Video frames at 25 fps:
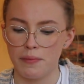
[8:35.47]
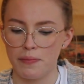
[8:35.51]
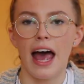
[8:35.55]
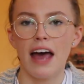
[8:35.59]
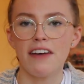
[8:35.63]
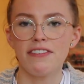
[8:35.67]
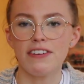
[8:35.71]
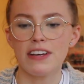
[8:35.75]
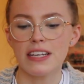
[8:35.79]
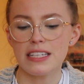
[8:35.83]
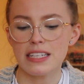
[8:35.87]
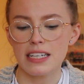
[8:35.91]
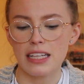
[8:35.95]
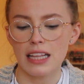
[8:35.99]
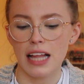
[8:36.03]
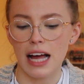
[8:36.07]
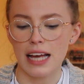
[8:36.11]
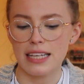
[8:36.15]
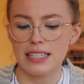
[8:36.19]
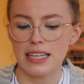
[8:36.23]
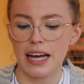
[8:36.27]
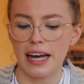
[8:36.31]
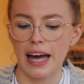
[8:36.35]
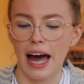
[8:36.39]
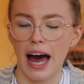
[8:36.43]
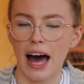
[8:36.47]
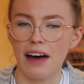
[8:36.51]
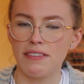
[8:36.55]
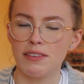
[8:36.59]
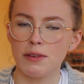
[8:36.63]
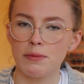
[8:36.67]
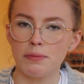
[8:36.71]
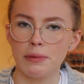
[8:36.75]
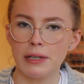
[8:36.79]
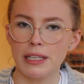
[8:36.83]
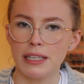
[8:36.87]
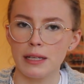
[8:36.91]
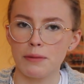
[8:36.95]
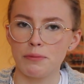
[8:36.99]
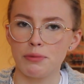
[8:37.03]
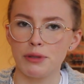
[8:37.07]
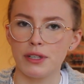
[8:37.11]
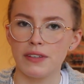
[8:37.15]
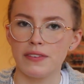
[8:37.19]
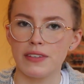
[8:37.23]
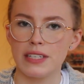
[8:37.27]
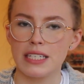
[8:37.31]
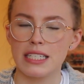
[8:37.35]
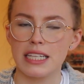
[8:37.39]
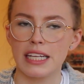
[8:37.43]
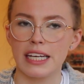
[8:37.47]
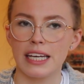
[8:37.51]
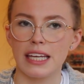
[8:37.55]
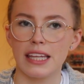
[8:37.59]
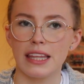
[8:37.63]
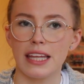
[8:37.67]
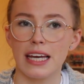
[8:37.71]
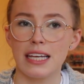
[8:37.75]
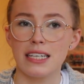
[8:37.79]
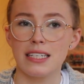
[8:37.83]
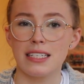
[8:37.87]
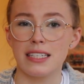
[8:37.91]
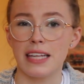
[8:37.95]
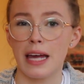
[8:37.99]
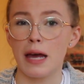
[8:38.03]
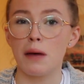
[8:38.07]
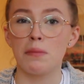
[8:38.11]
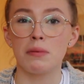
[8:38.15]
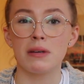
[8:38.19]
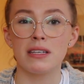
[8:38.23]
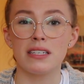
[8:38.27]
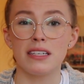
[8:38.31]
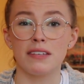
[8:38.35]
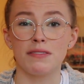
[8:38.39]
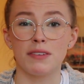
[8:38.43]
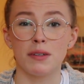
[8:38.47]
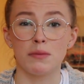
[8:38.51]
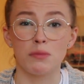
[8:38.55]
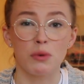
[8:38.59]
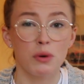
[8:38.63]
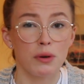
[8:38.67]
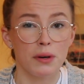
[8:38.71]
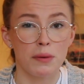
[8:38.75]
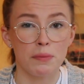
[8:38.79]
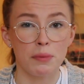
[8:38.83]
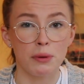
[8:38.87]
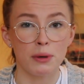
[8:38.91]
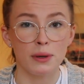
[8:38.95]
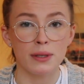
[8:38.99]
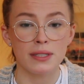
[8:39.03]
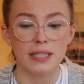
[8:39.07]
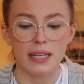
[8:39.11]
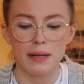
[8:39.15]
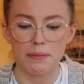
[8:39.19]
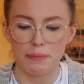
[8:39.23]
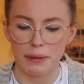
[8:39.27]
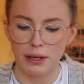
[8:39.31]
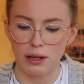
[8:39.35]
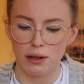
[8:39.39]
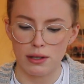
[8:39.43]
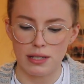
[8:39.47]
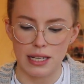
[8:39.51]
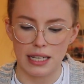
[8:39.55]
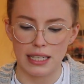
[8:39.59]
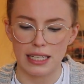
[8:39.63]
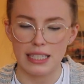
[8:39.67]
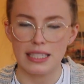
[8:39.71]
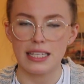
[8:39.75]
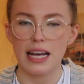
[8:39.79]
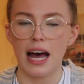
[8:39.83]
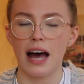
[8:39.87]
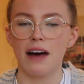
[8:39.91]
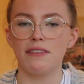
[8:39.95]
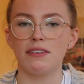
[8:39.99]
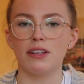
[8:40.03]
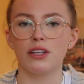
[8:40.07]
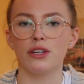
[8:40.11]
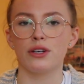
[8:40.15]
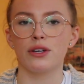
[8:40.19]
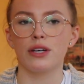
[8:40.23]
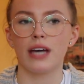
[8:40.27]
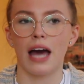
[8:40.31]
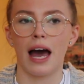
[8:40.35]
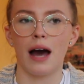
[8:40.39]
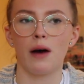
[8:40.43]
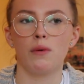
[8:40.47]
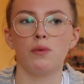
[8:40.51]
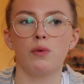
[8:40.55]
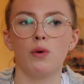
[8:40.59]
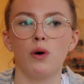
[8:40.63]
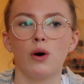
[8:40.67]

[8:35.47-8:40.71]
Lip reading: If it is a class I haven't been in previously, this step is even more important because I need to have a look at